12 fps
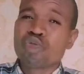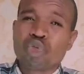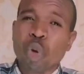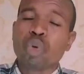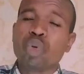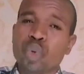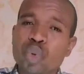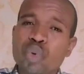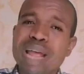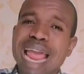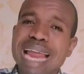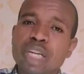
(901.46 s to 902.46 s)
Don't
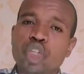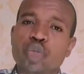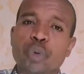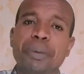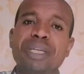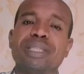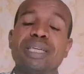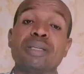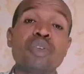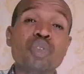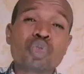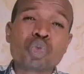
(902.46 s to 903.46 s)
do any stupid
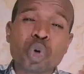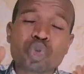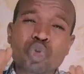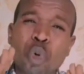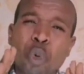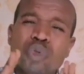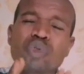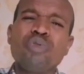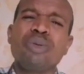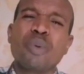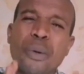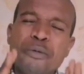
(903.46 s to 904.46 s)
thing. Just
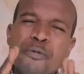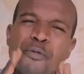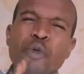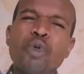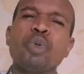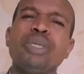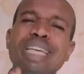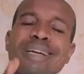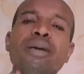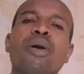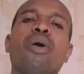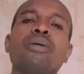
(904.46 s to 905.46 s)
continue
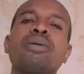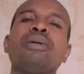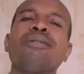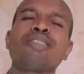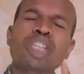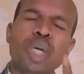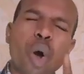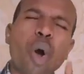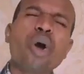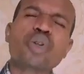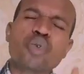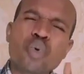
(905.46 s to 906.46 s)
following God.
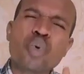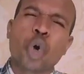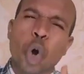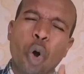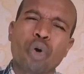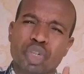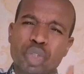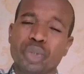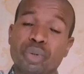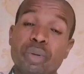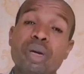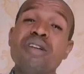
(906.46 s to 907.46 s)
God who called
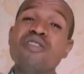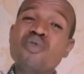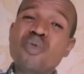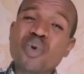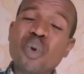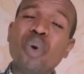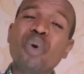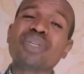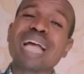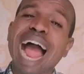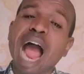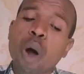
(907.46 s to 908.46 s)
you
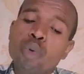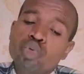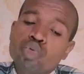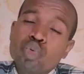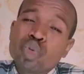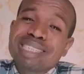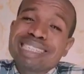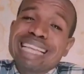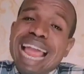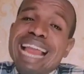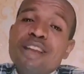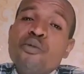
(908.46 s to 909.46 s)
knows how to
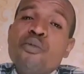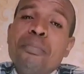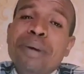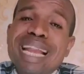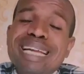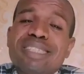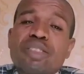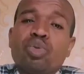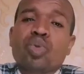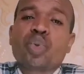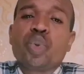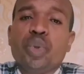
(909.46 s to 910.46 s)
send
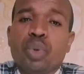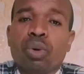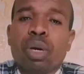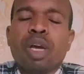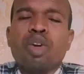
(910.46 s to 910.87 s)
blessing to you.